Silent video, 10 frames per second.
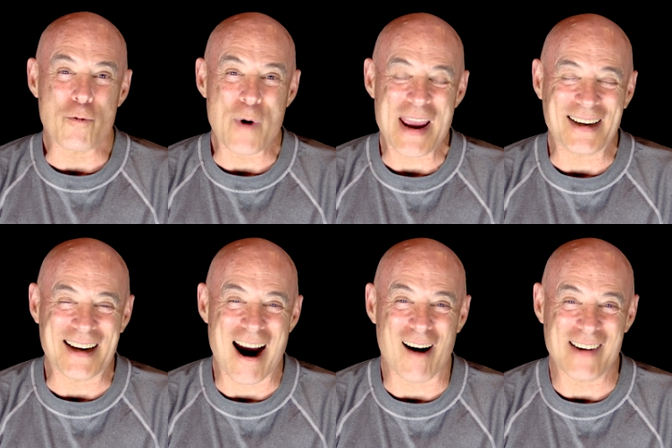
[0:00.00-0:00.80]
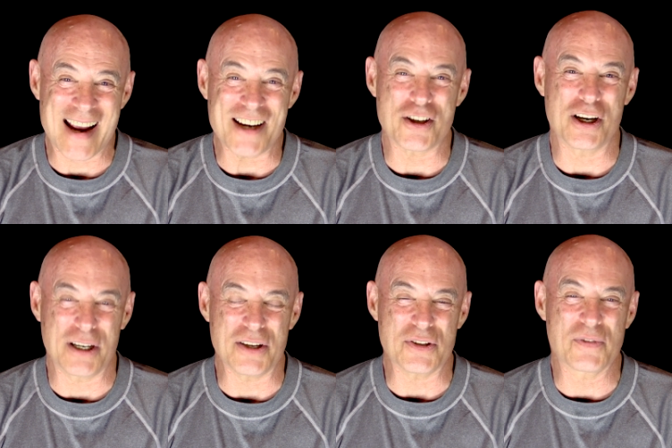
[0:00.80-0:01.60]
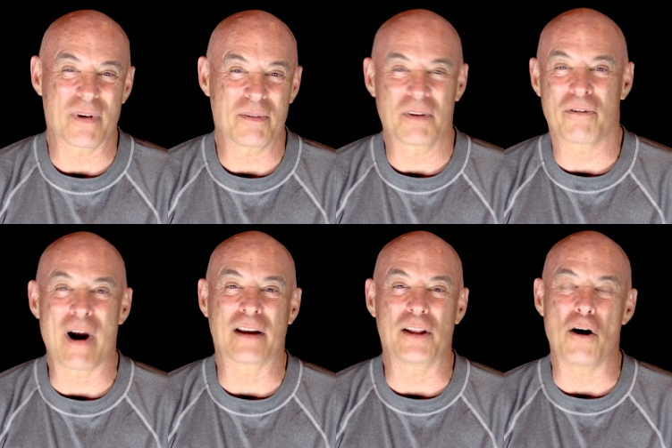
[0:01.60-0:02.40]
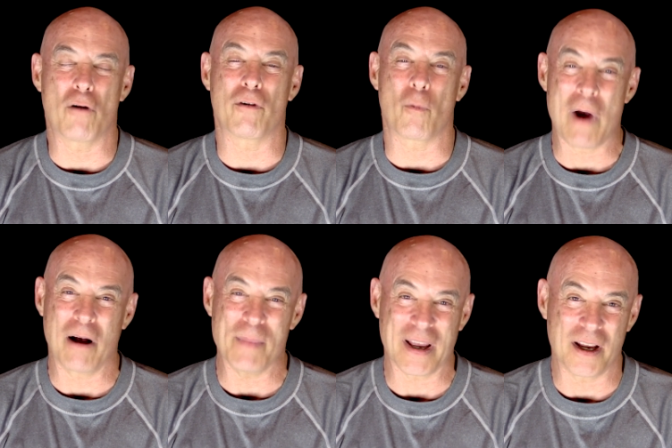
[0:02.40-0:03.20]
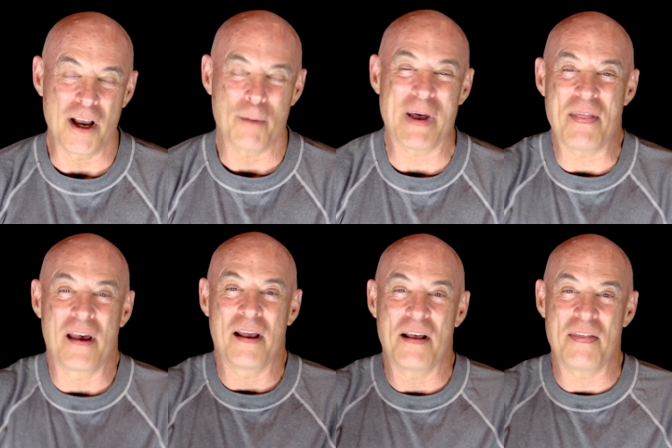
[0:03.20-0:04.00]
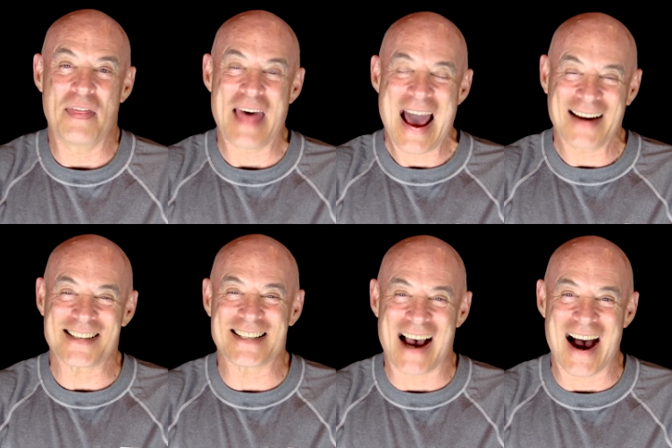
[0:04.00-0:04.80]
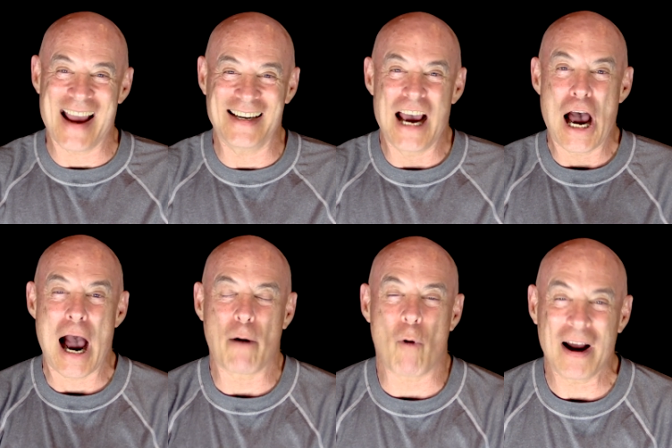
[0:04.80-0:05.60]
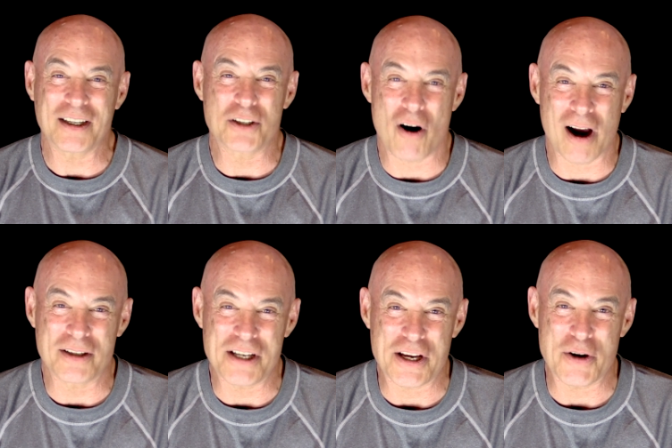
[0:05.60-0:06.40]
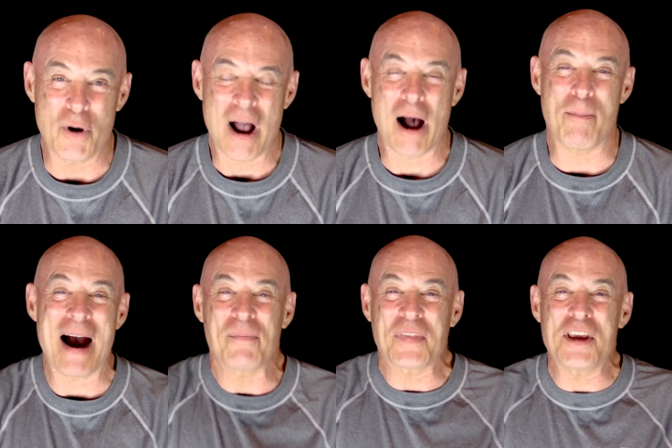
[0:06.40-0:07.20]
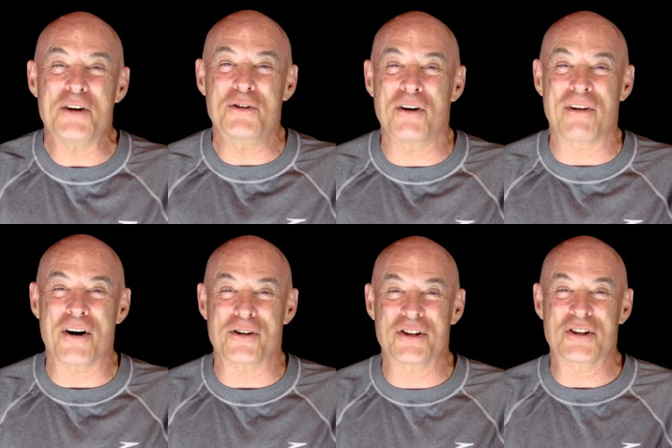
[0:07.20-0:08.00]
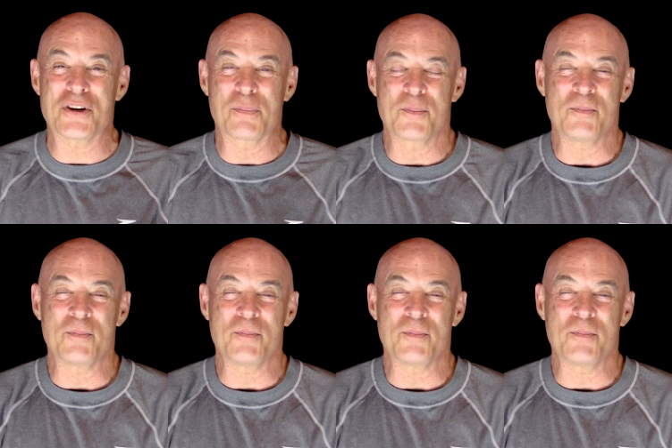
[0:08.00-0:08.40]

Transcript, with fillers: reincarnation is frankly overwhelming. But that aside, I want to talk to you about the universe.